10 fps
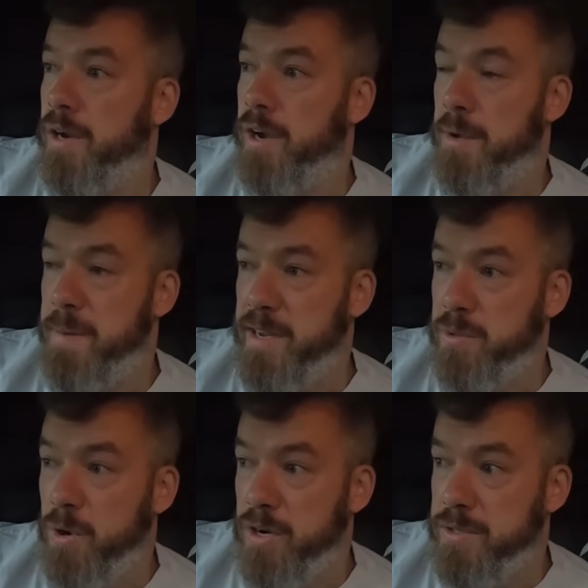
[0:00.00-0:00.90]
going back
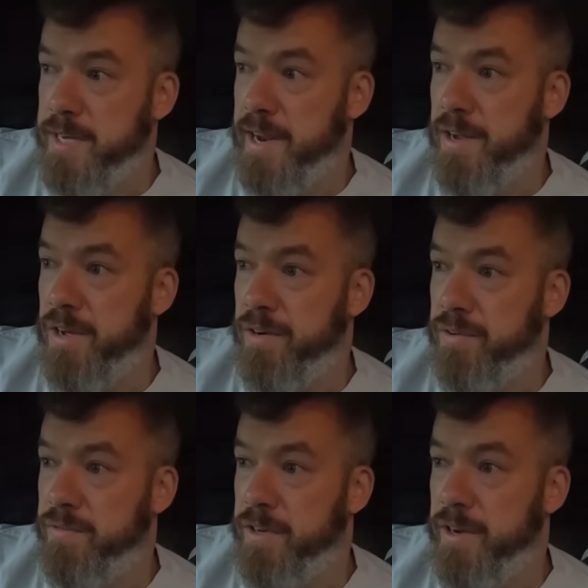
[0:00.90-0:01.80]
to what I was saying earlier
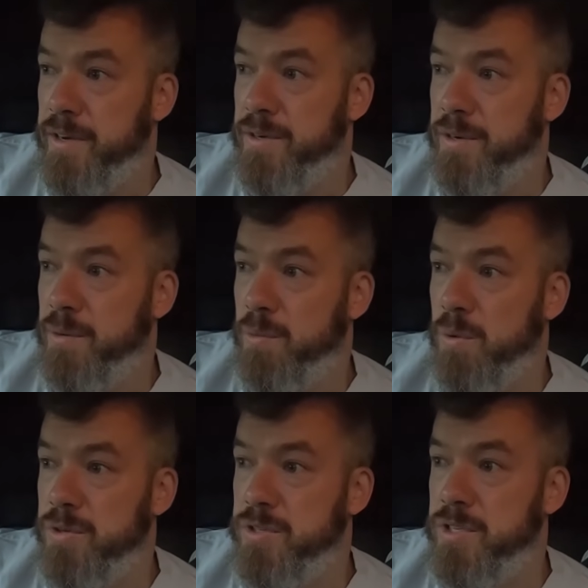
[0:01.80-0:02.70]
in the video,
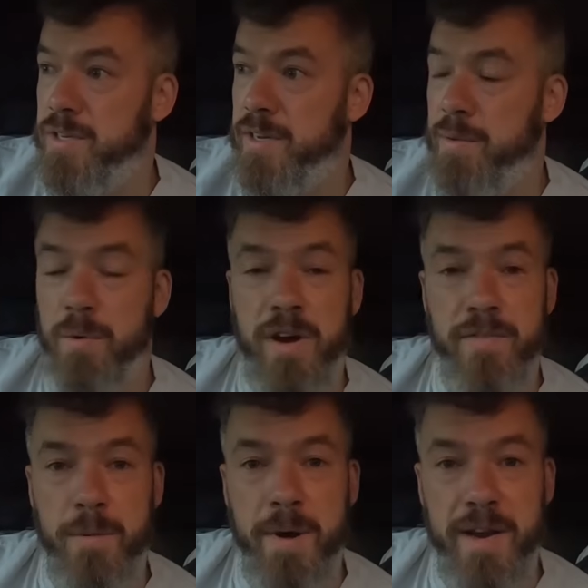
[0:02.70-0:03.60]
was it
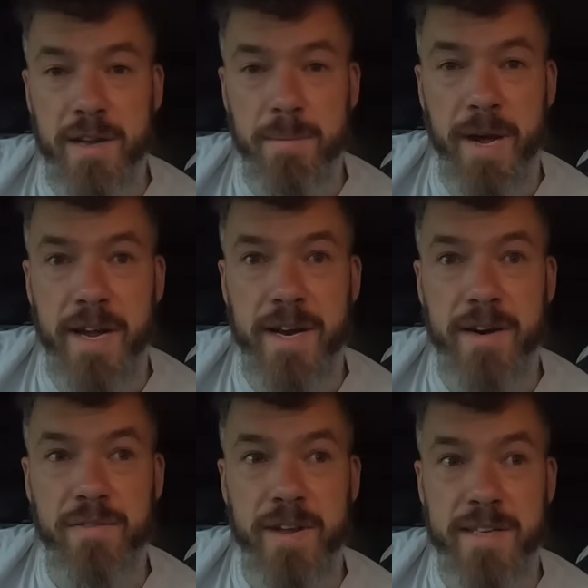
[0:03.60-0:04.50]
worth the money paying
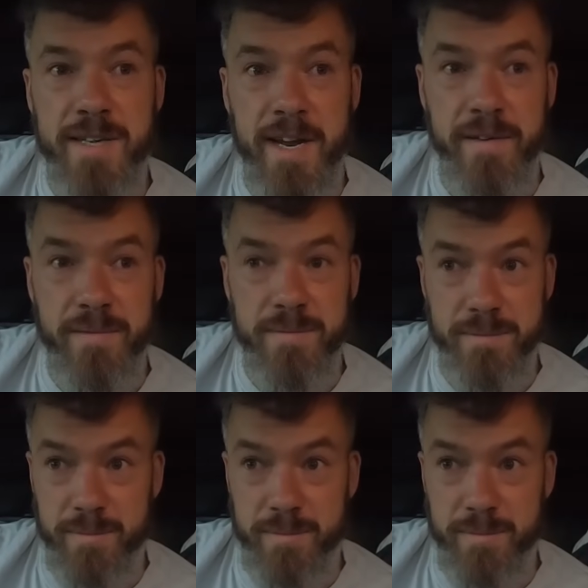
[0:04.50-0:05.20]
out for that tent?